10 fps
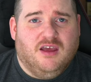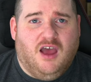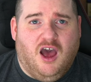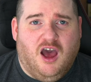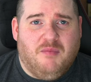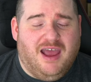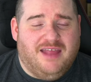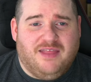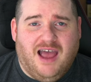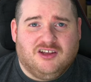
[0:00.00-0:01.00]

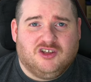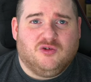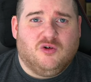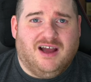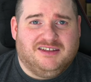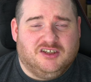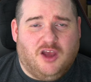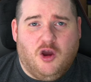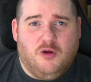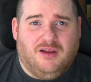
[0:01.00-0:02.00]
And that store has its
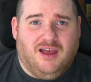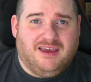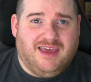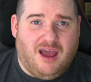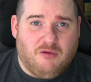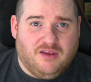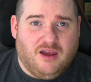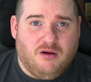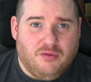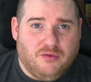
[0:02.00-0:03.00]
own account
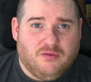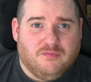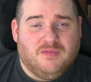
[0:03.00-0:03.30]
health.